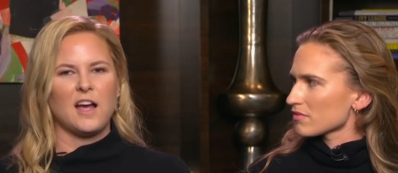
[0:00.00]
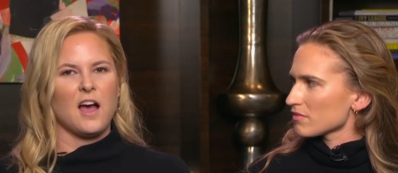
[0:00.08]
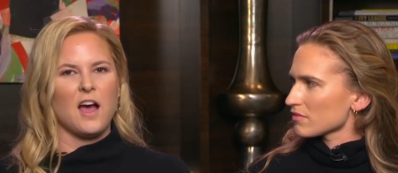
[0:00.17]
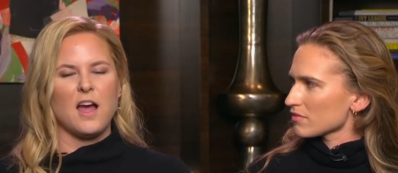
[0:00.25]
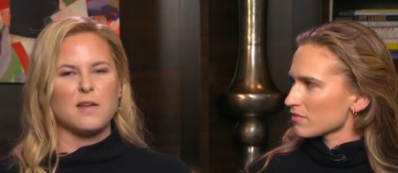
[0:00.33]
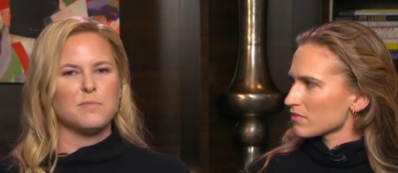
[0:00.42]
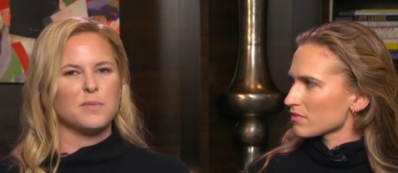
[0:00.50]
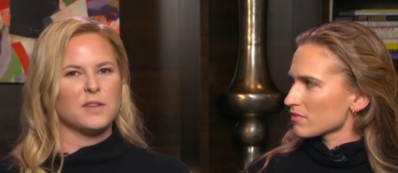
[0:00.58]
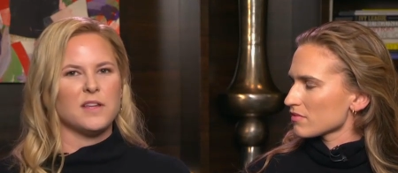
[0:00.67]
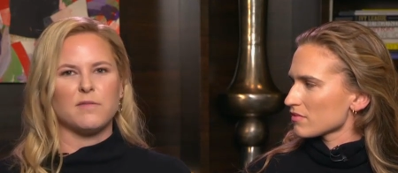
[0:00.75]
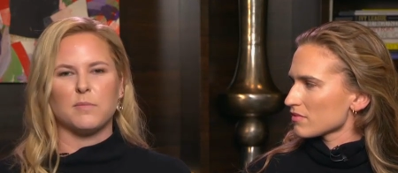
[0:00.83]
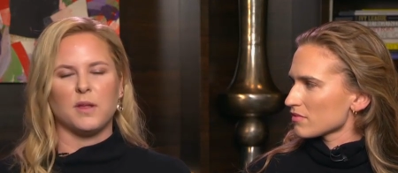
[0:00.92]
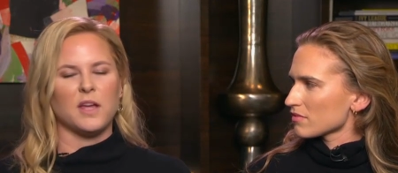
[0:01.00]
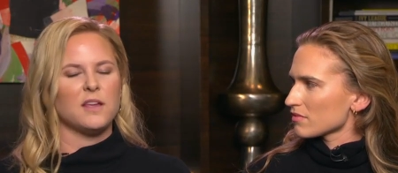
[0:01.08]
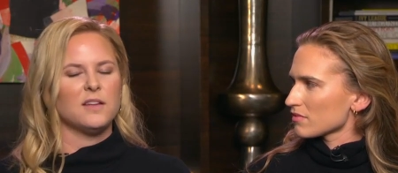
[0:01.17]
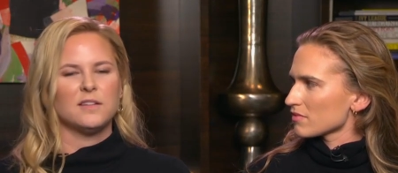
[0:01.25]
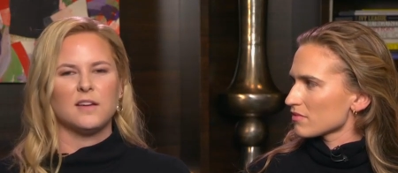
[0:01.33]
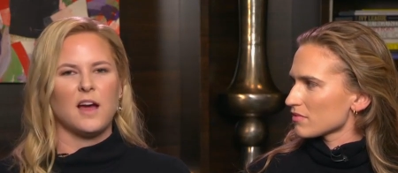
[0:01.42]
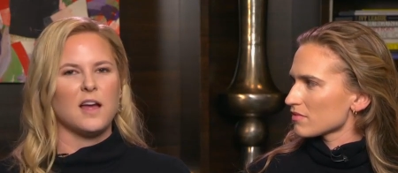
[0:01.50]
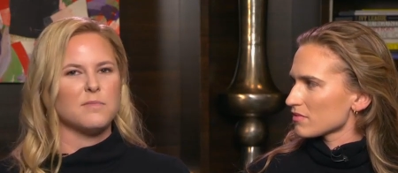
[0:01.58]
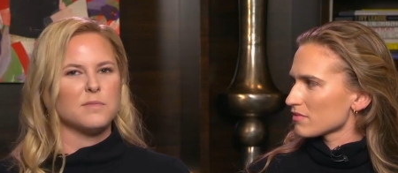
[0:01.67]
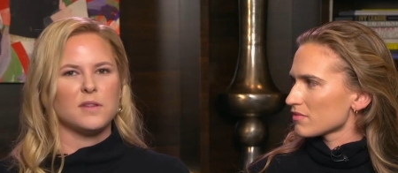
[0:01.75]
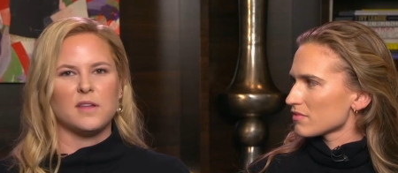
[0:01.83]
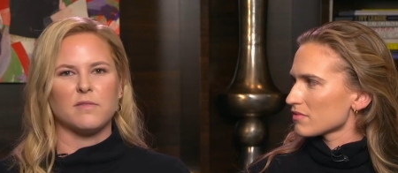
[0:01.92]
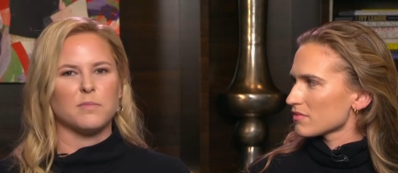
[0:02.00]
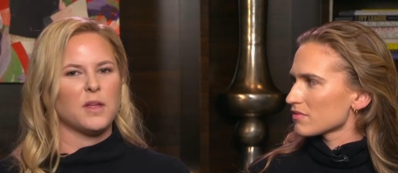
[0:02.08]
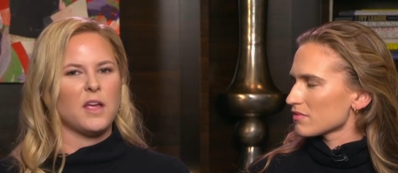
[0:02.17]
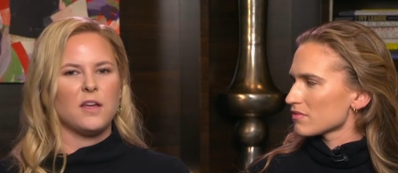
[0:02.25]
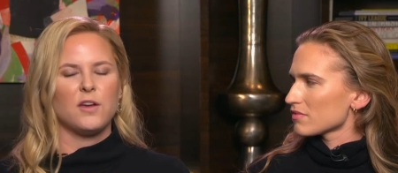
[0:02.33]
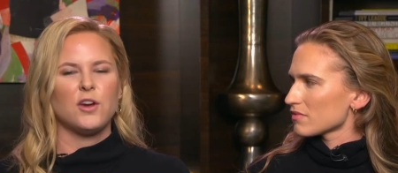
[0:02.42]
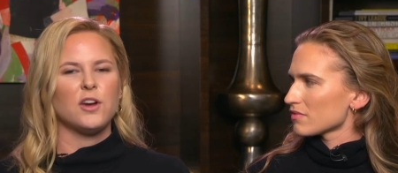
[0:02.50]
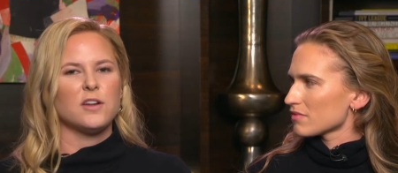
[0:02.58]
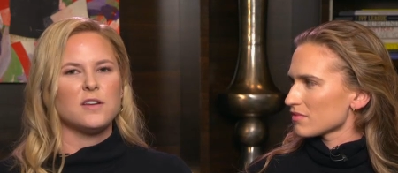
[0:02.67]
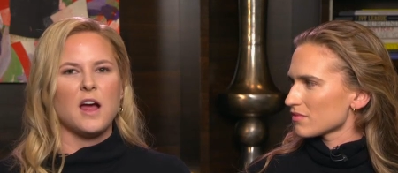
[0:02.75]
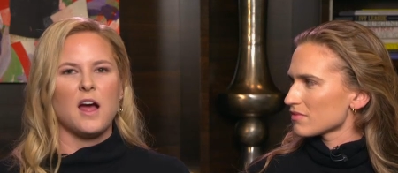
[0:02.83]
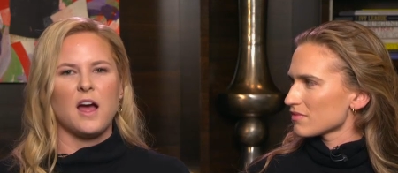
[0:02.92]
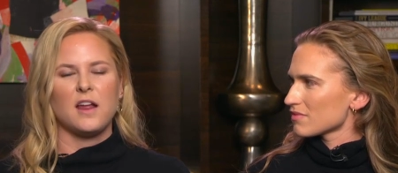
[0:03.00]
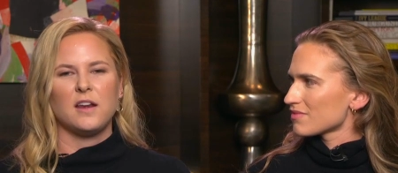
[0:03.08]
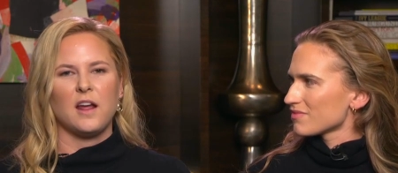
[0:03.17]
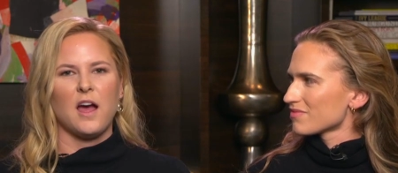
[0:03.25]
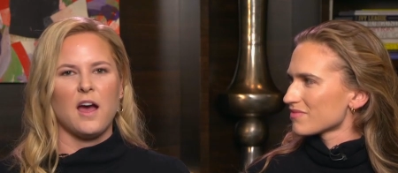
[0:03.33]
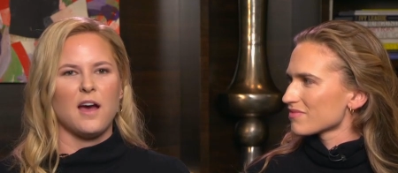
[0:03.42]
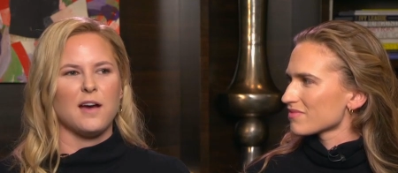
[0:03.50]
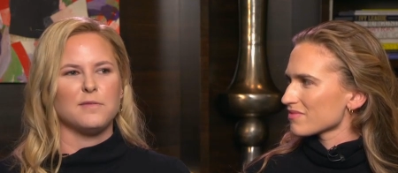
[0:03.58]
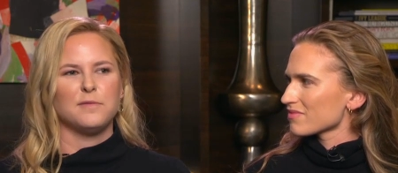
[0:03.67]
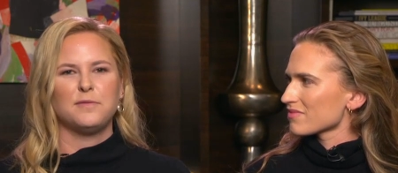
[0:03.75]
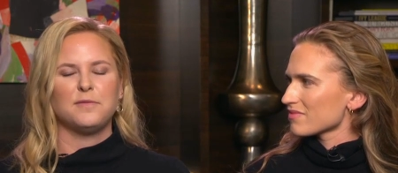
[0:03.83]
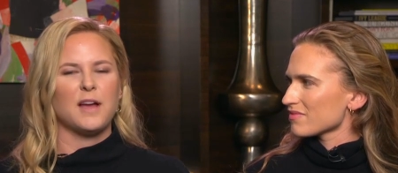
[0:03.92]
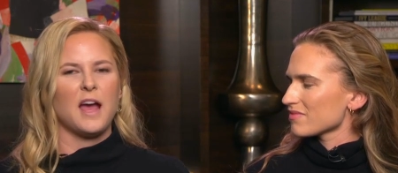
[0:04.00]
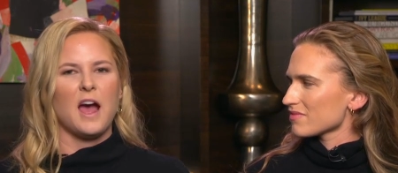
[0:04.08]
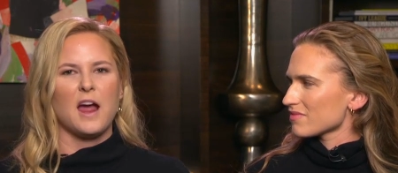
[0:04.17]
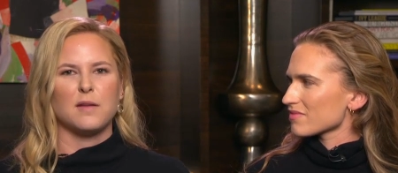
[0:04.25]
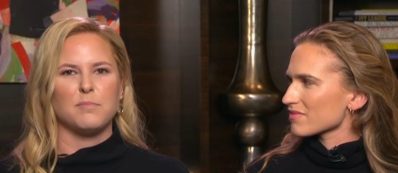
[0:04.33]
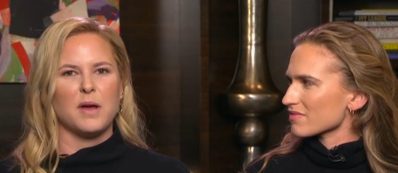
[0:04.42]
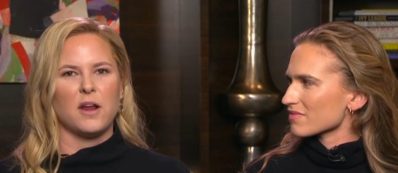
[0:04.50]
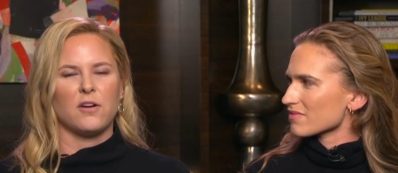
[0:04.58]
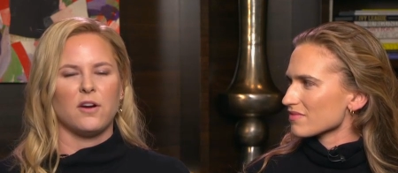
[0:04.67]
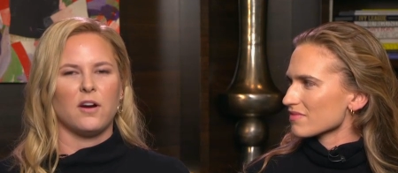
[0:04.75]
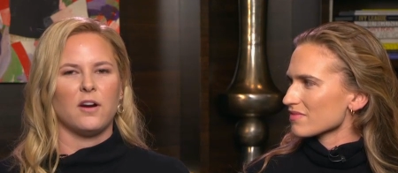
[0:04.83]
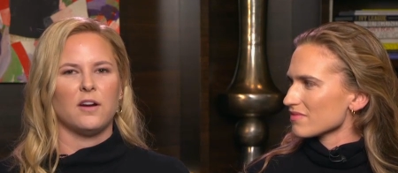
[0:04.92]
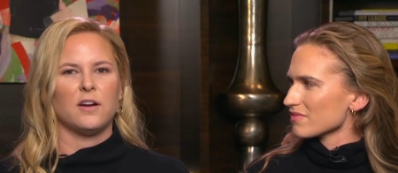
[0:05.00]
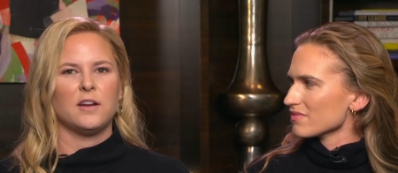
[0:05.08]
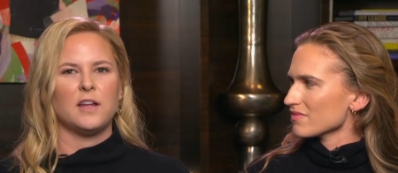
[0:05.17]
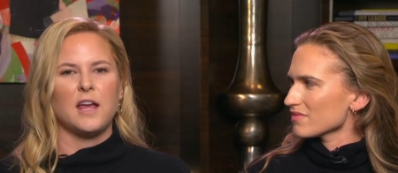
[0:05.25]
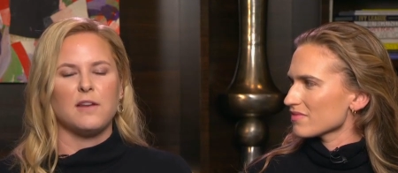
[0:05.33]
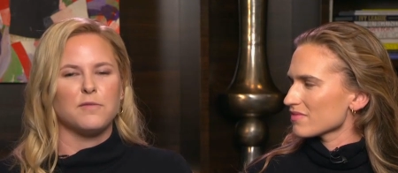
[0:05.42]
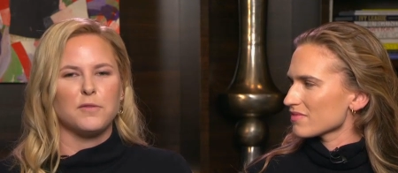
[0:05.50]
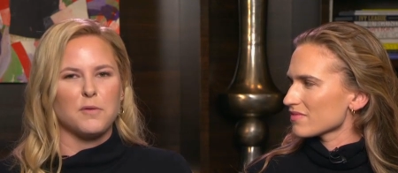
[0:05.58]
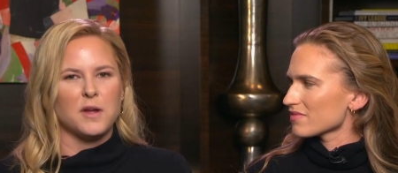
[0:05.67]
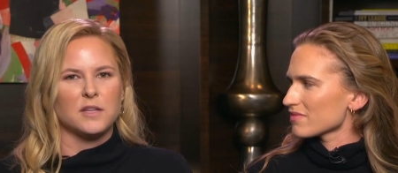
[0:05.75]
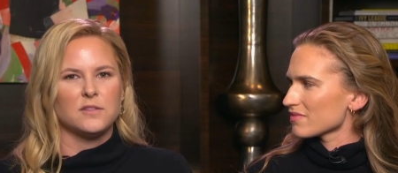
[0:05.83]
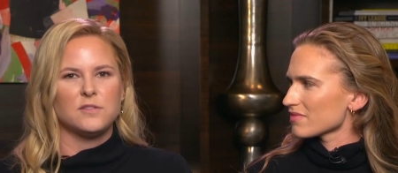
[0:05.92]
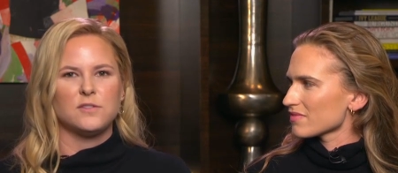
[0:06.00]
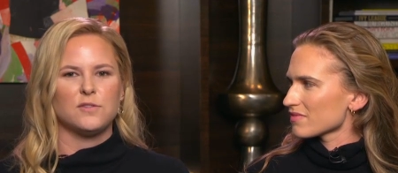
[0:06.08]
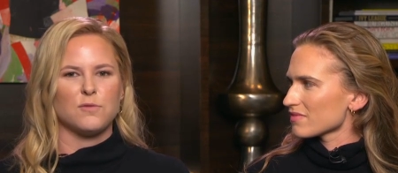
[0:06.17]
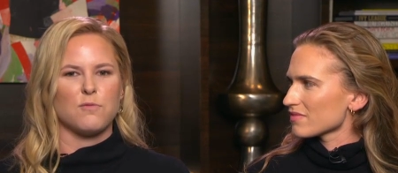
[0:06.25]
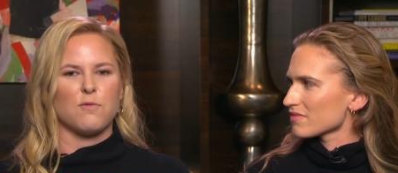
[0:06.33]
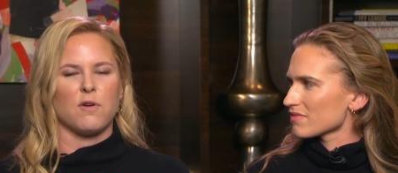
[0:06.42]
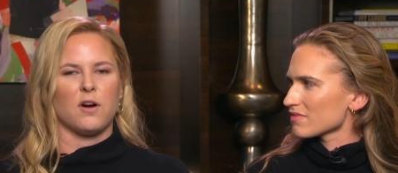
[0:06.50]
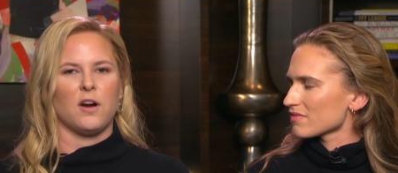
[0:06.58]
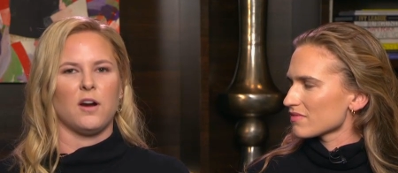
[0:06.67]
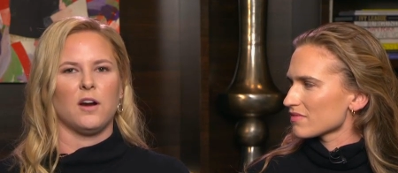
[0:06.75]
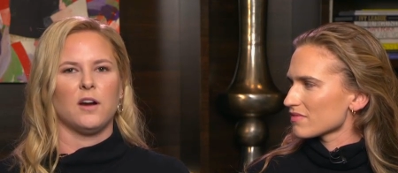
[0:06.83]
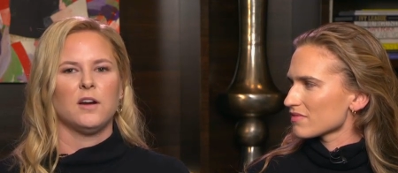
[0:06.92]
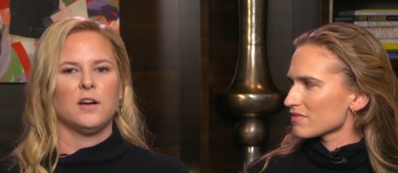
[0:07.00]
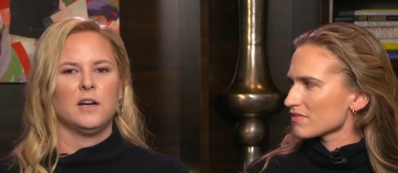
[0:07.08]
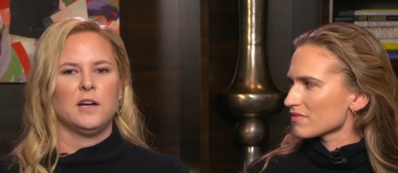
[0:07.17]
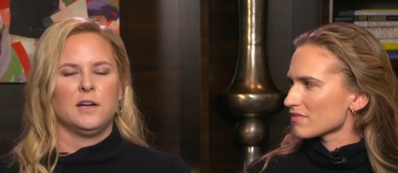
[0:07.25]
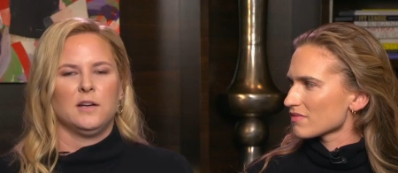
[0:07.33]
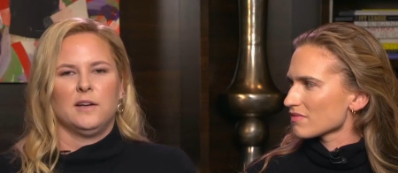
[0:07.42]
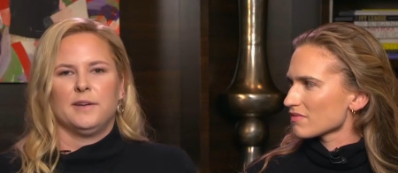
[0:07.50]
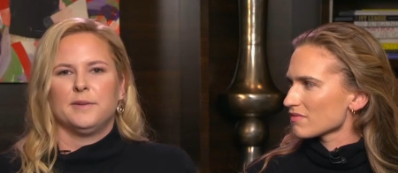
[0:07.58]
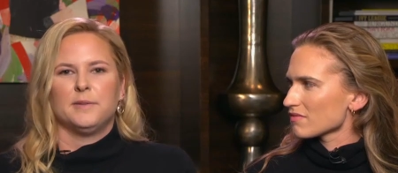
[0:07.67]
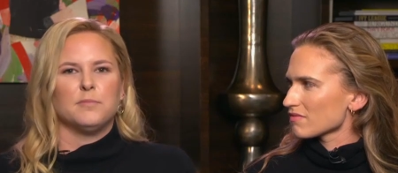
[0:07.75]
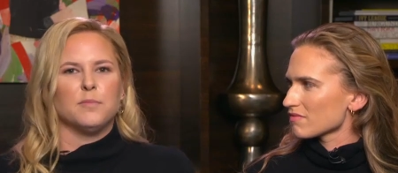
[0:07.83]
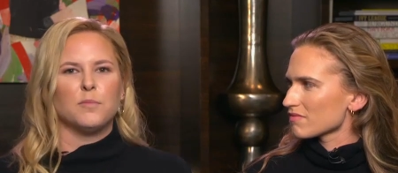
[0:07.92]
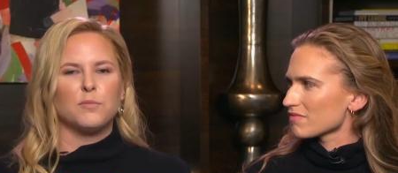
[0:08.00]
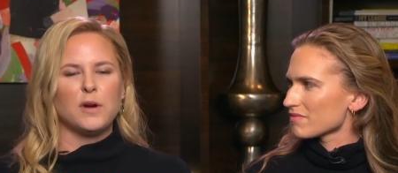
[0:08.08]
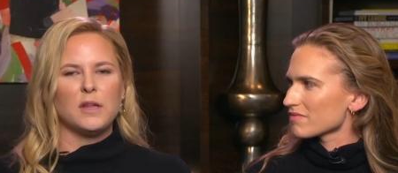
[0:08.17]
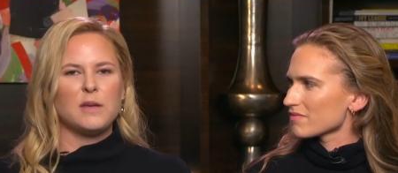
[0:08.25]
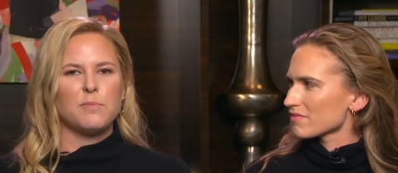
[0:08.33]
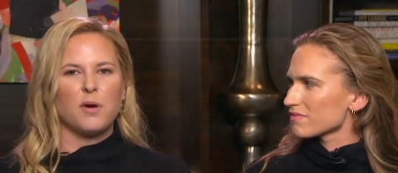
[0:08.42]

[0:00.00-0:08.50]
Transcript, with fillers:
Speaker 1: Unbelievably, unbelievably. Could not have had a better influence or really